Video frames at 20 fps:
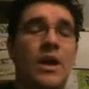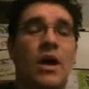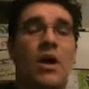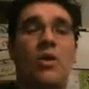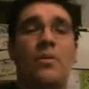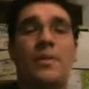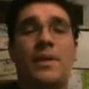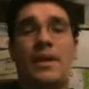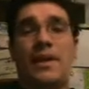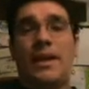I
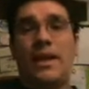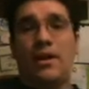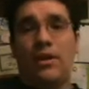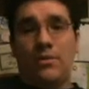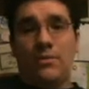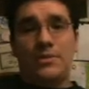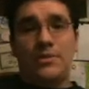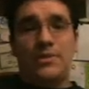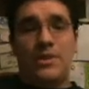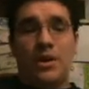hope that
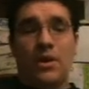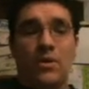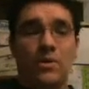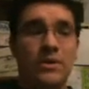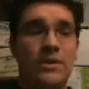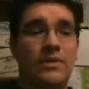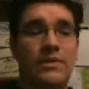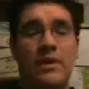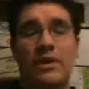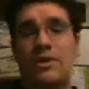helps. The
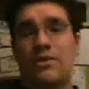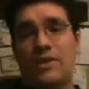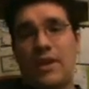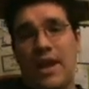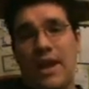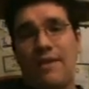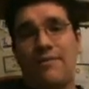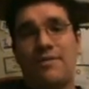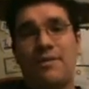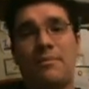only thing you'll
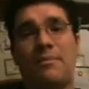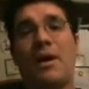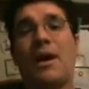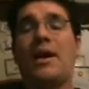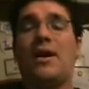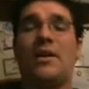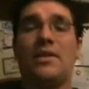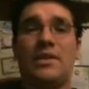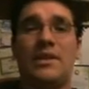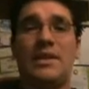have to
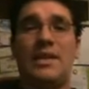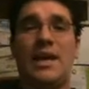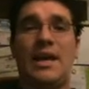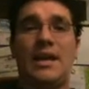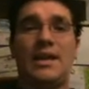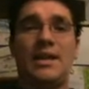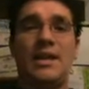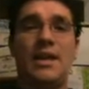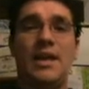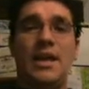buy on the
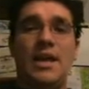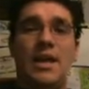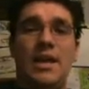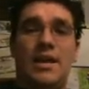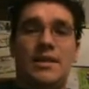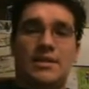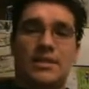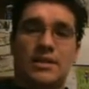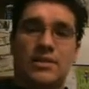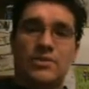net
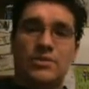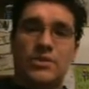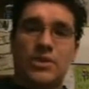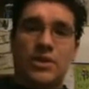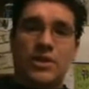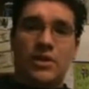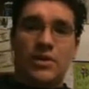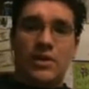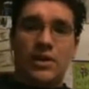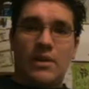is a little
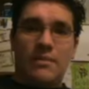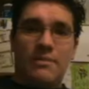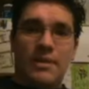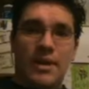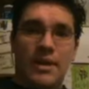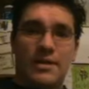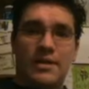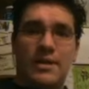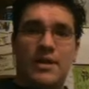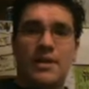security
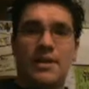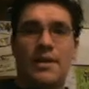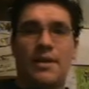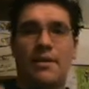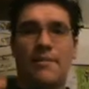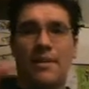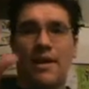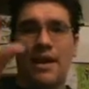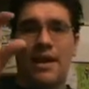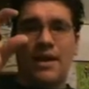bit.
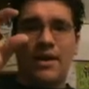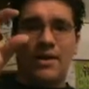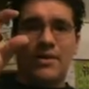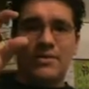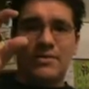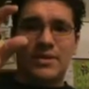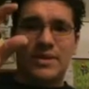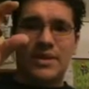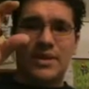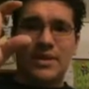
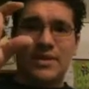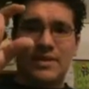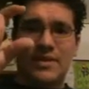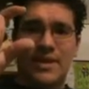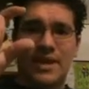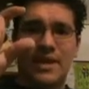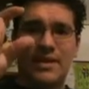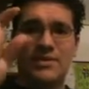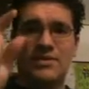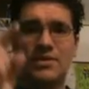about
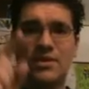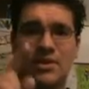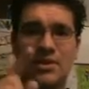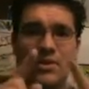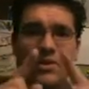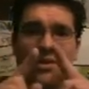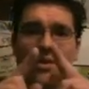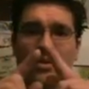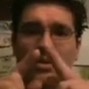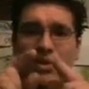that
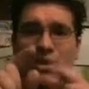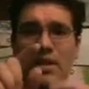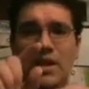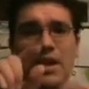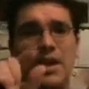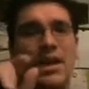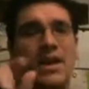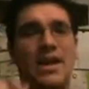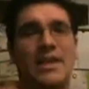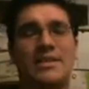tall.
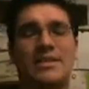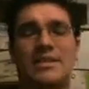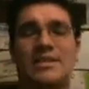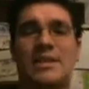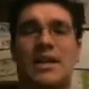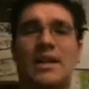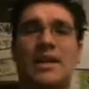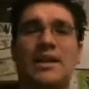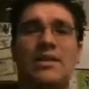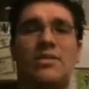It's a
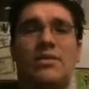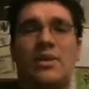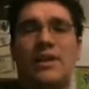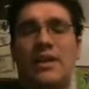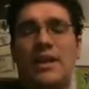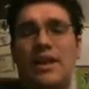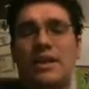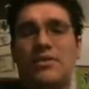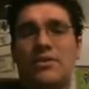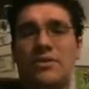tiny little
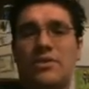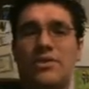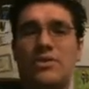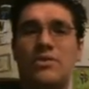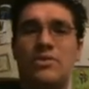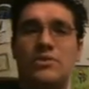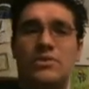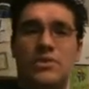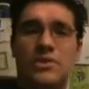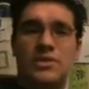connector
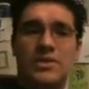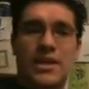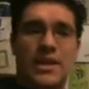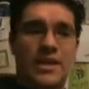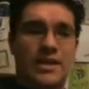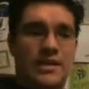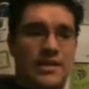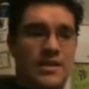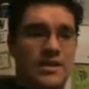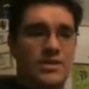used to
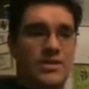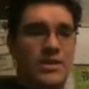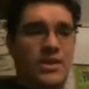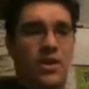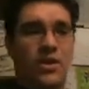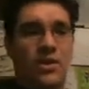take these